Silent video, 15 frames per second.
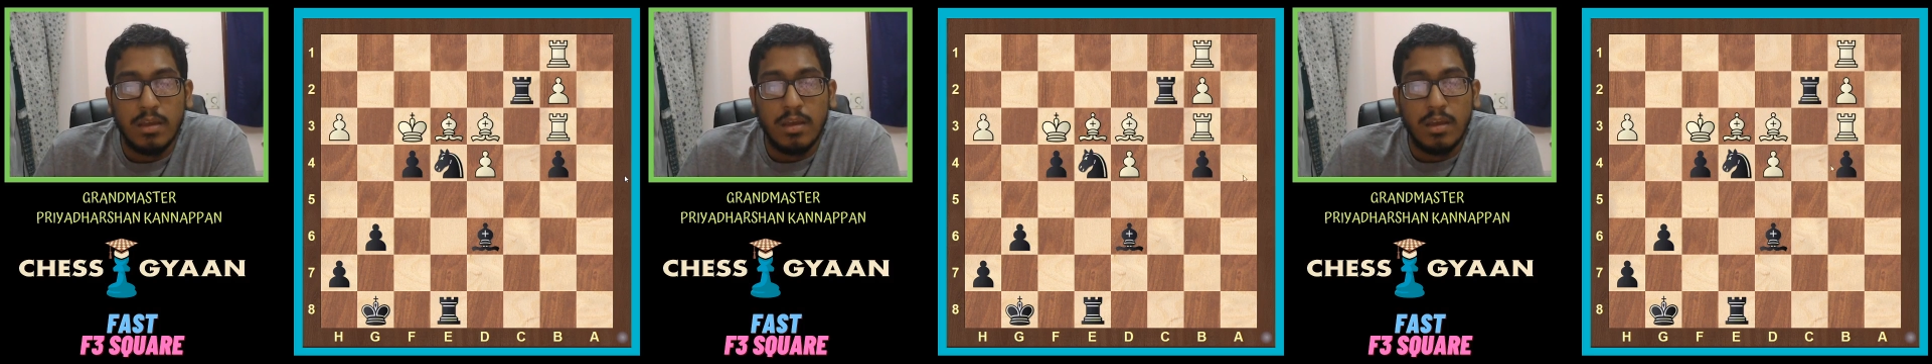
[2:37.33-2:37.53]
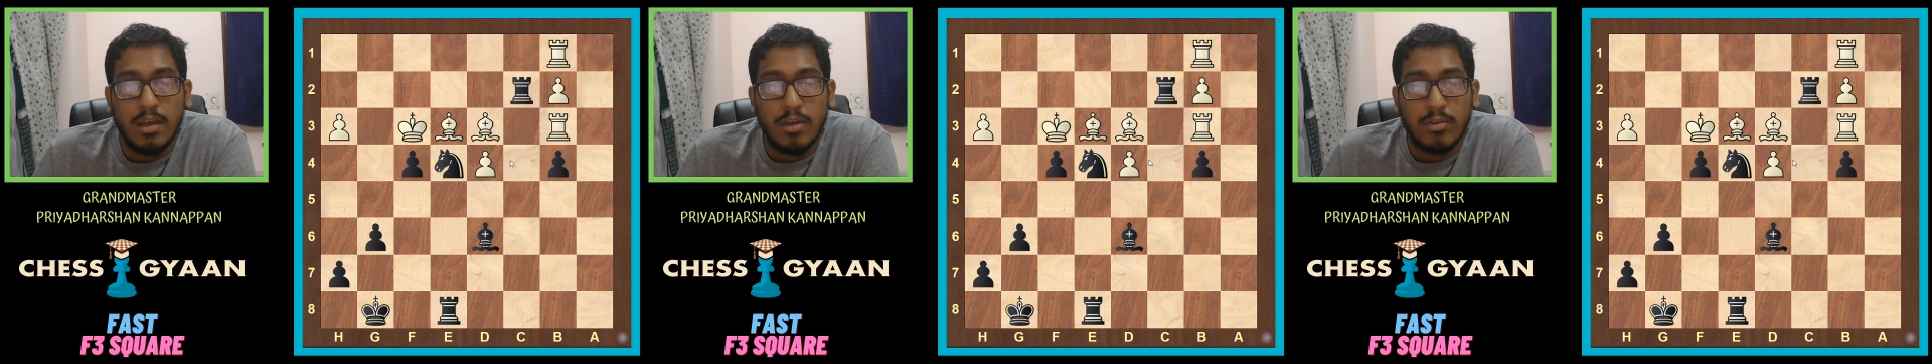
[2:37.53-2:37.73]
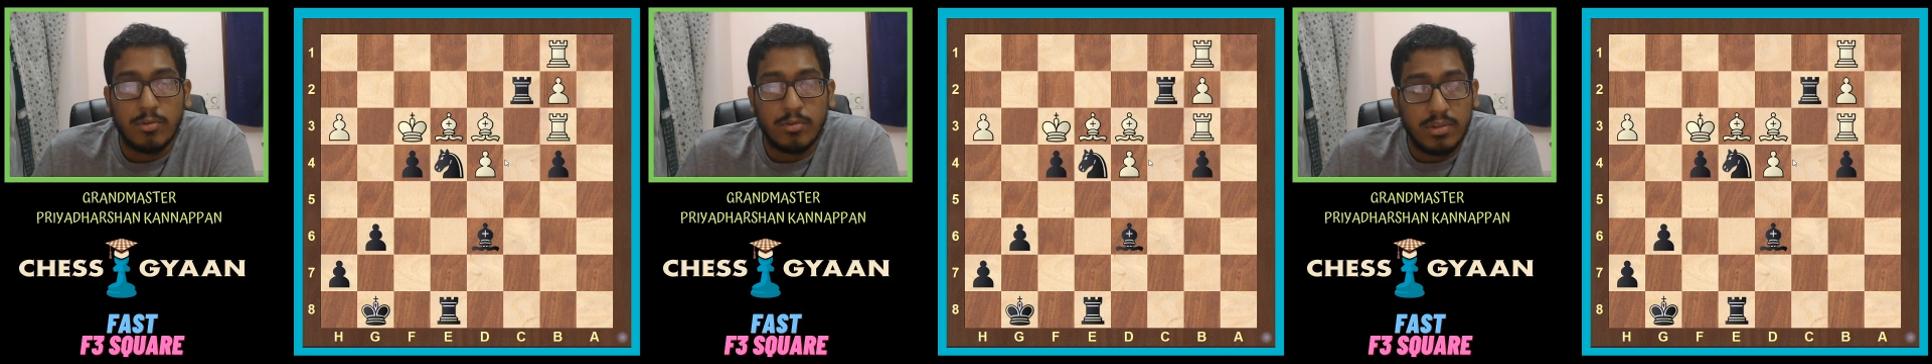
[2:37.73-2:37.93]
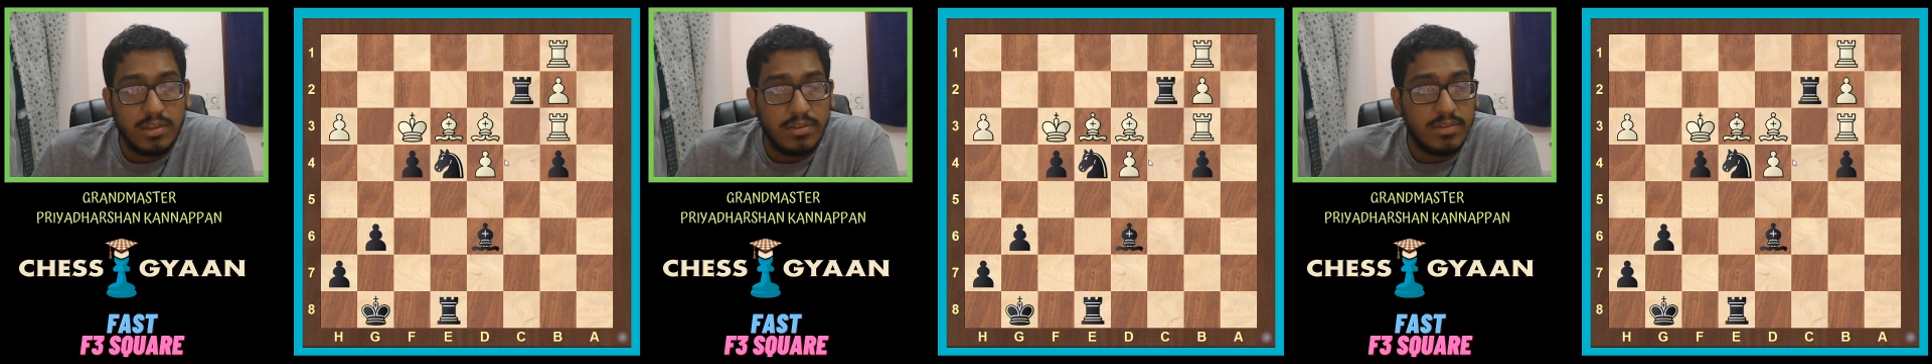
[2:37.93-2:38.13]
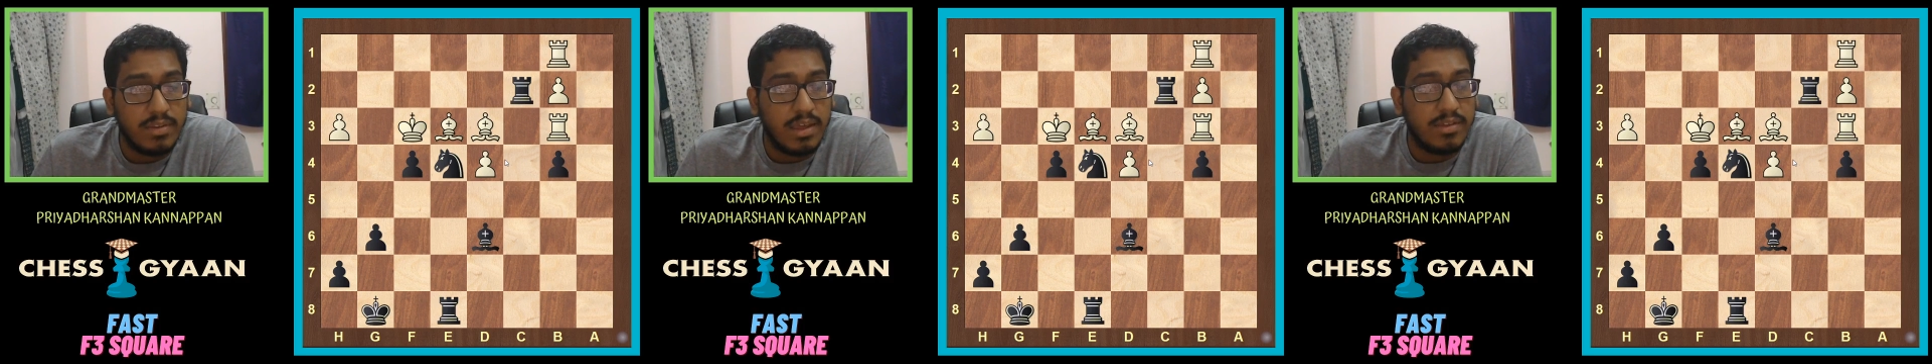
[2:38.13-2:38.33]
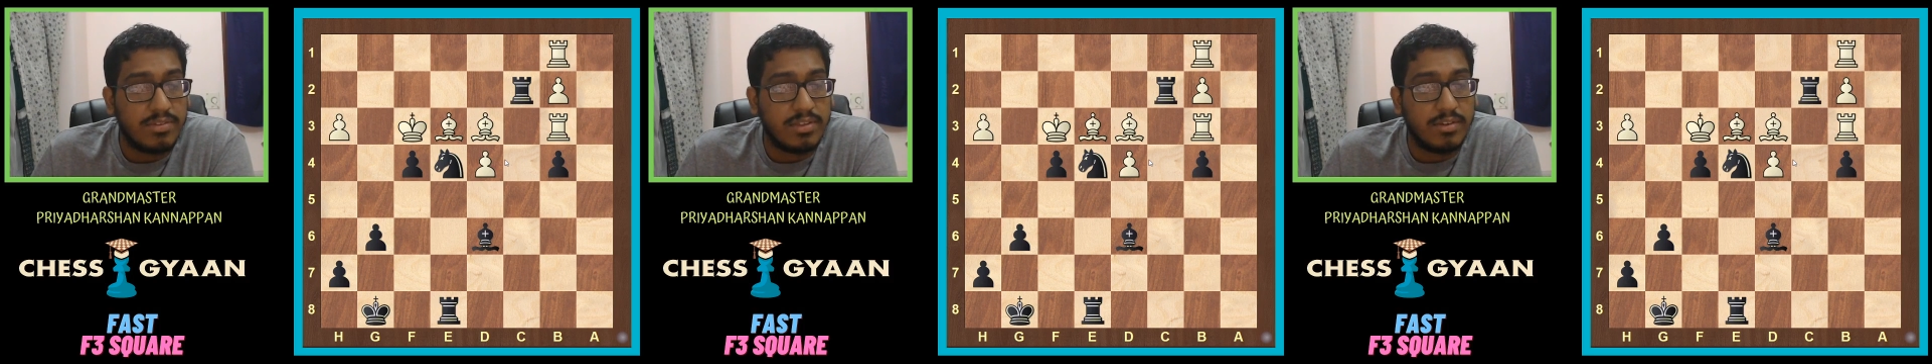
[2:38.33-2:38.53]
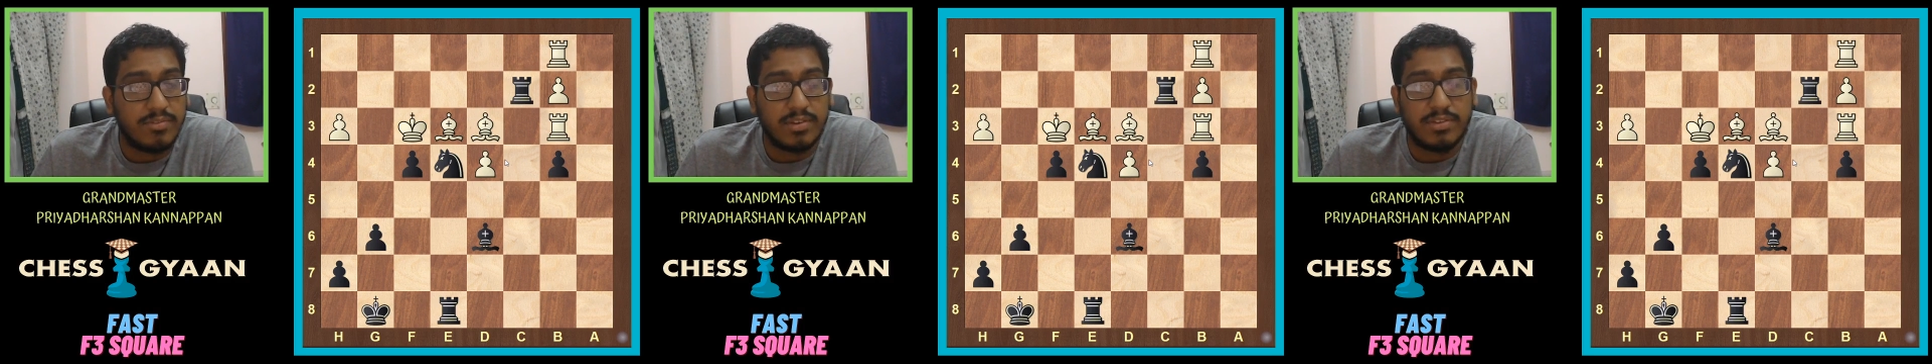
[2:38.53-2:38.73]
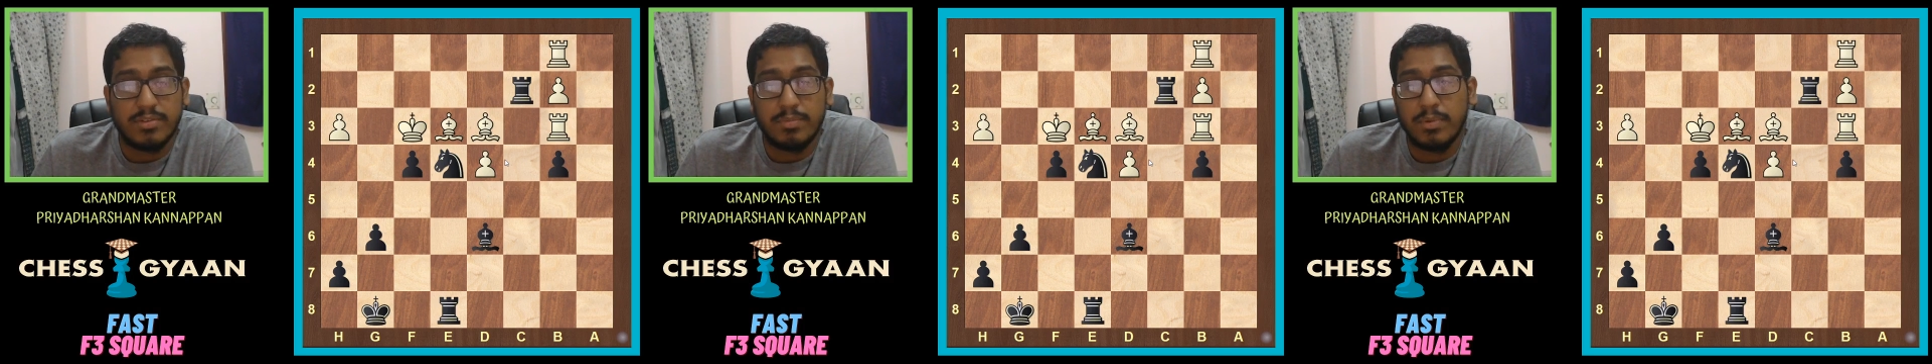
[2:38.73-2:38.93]
So this is the
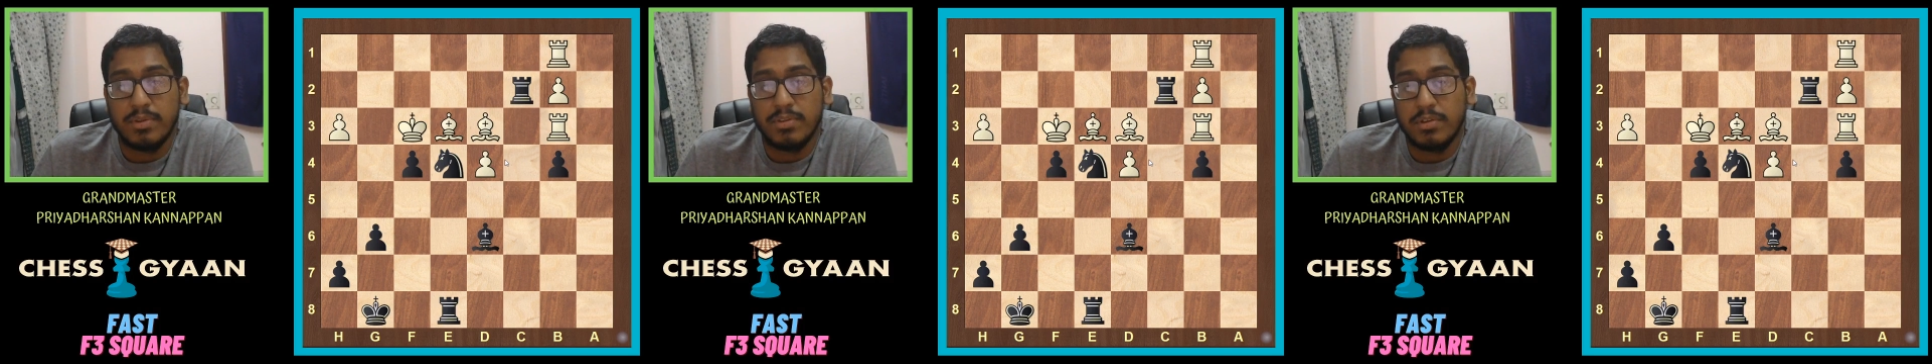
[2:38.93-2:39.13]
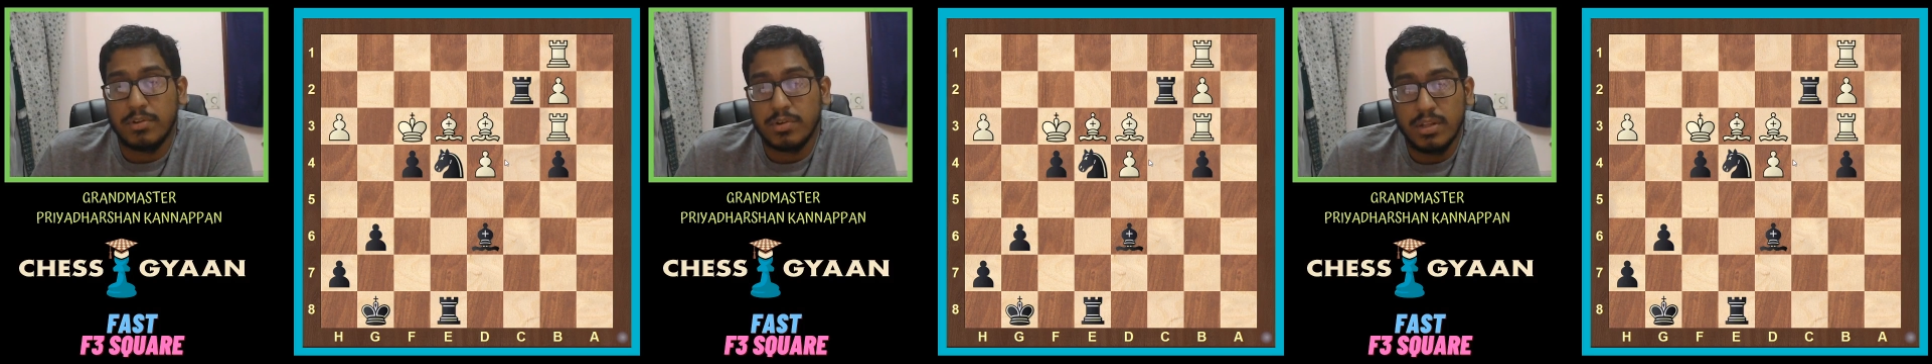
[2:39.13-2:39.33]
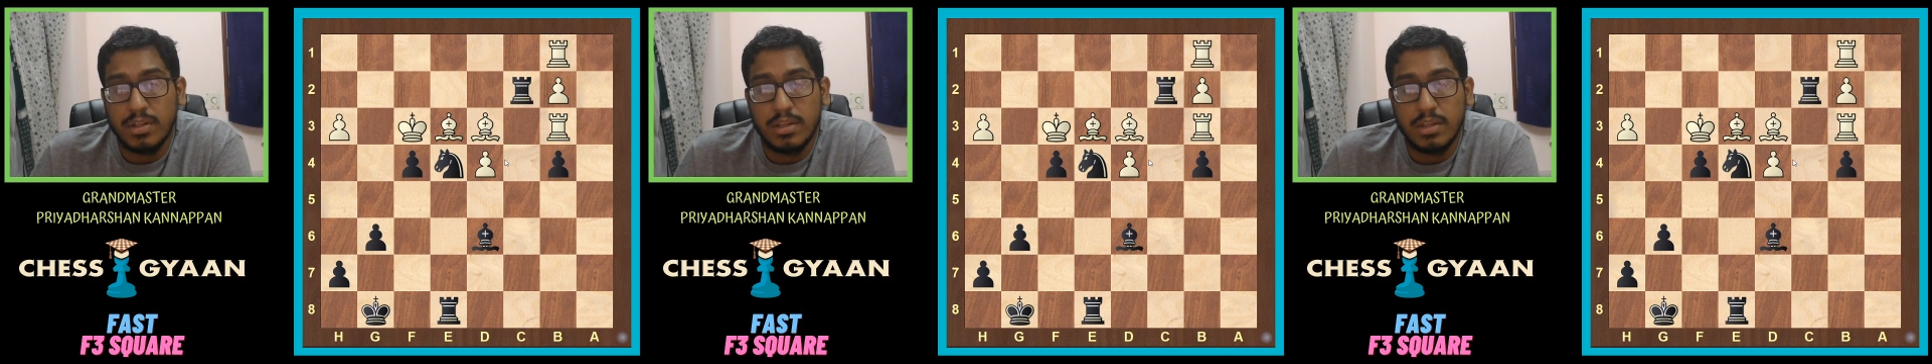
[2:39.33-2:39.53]
first position